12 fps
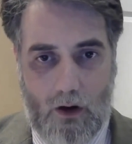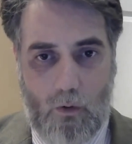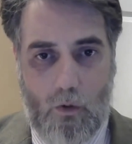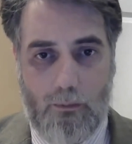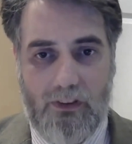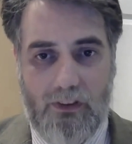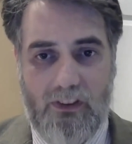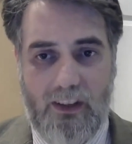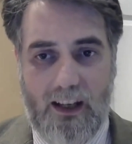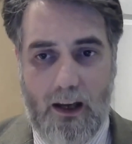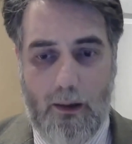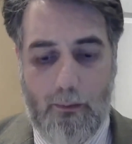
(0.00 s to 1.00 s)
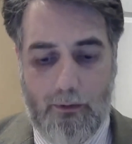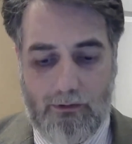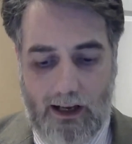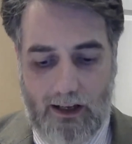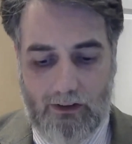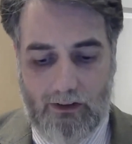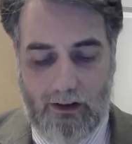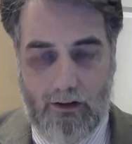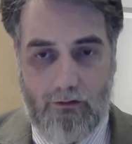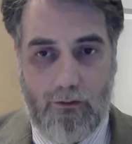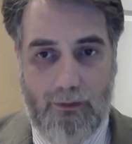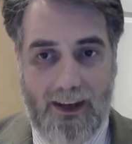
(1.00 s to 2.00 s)
One must see morality
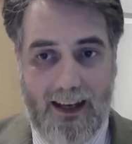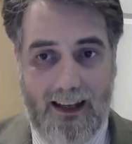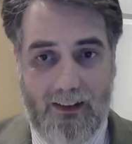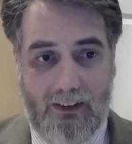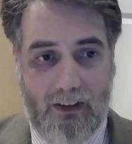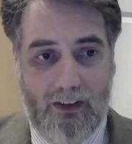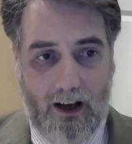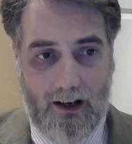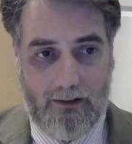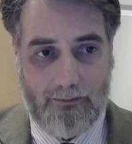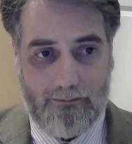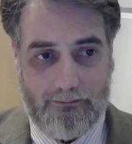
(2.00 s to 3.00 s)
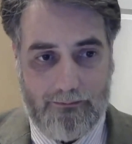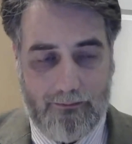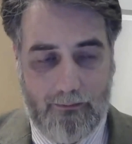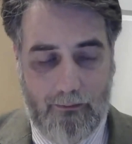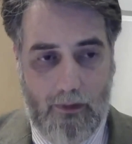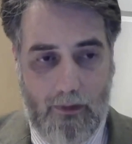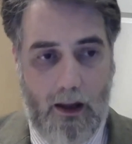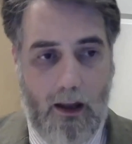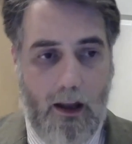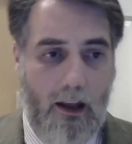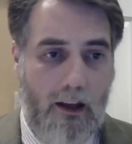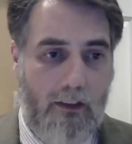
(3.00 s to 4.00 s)
from the inside.
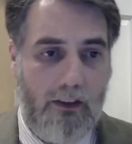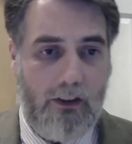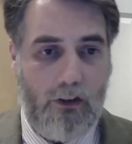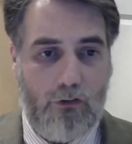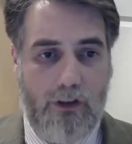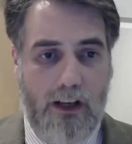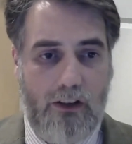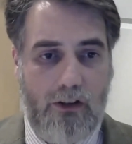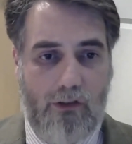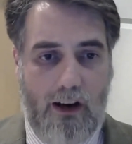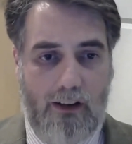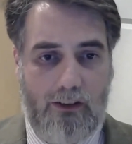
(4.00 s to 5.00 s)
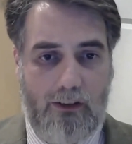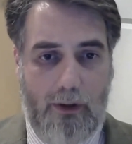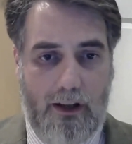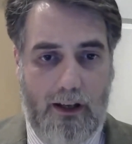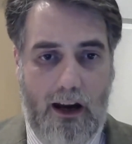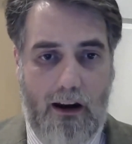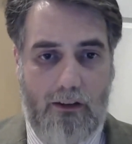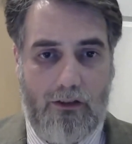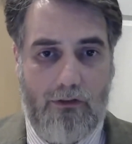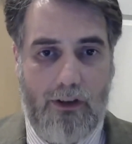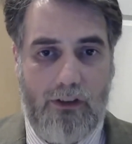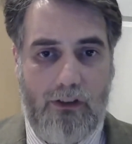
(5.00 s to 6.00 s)
This is reiterated by the
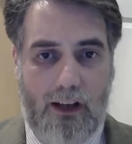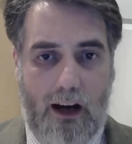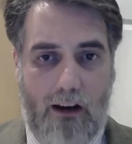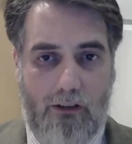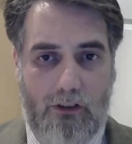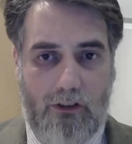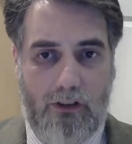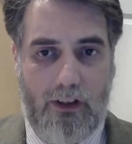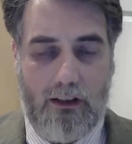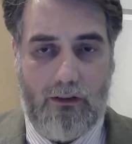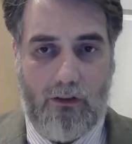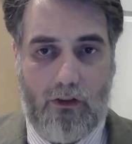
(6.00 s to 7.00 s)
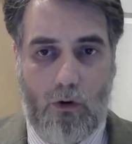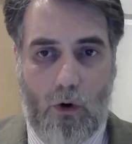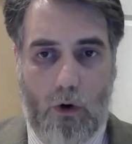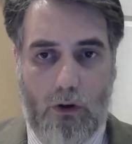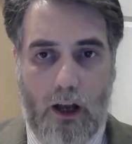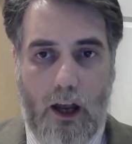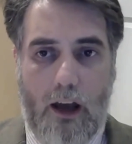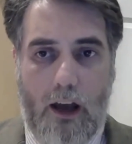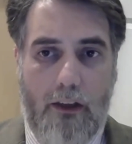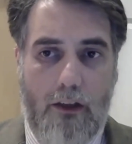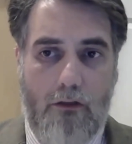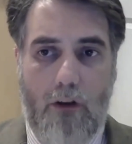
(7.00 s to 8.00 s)
characteristic Aristotelian thought
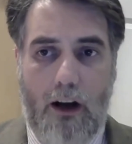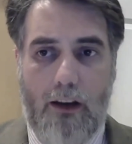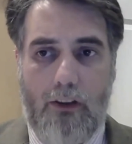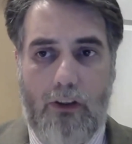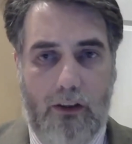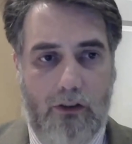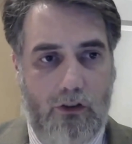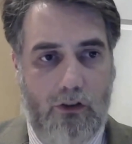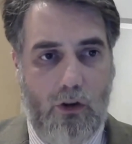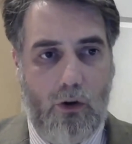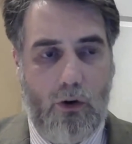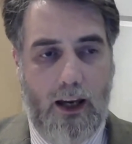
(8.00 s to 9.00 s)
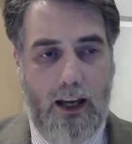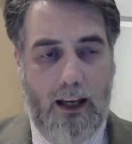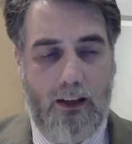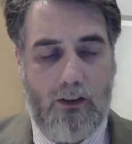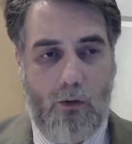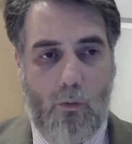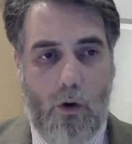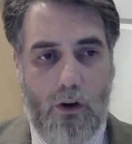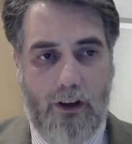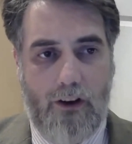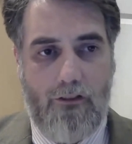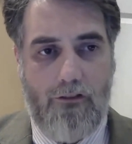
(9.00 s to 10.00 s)
that the right thing to do is
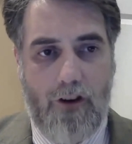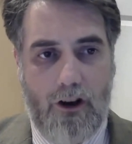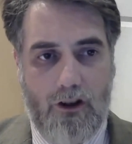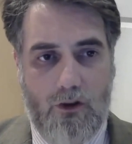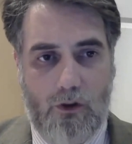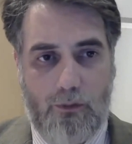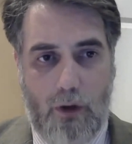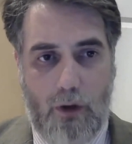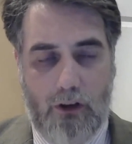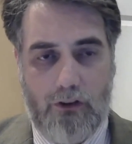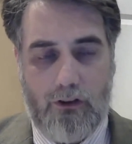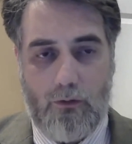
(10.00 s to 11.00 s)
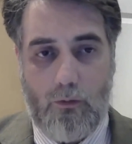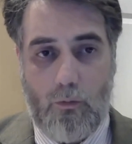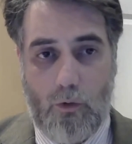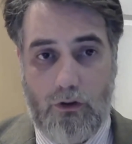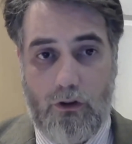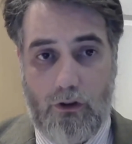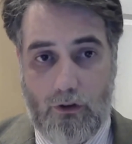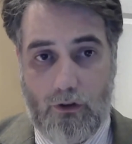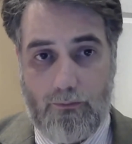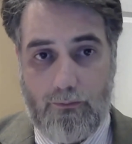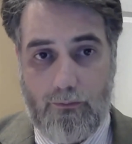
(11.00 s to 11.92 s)
what a virtuous person would do.